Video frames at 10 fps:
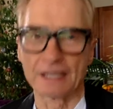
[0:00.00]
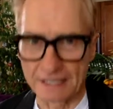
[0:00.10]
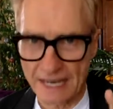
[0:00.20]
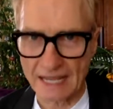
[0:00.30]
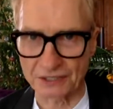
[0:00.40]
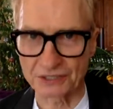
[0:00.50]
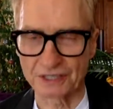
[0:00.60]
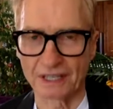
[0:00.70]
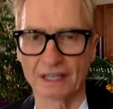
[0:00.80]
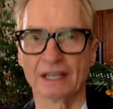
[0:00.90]

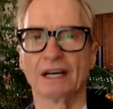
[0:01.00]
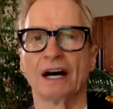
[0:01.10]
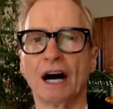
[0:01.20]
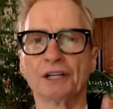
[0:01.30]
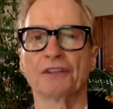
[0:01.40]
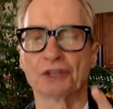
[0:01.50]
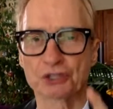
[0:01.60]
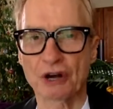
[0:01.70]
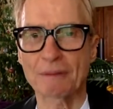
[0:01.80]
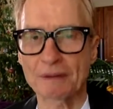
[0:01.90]
Yes, under the
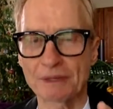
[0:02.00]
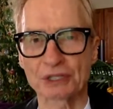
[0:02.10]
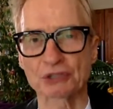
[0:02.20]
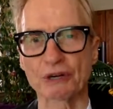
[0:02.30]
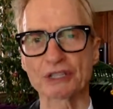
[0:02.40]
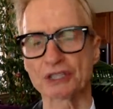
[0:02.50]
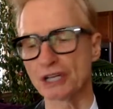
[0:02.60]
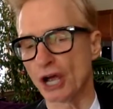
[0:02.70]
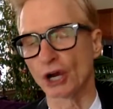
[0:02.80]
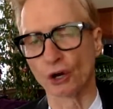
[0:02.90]
Trump administration,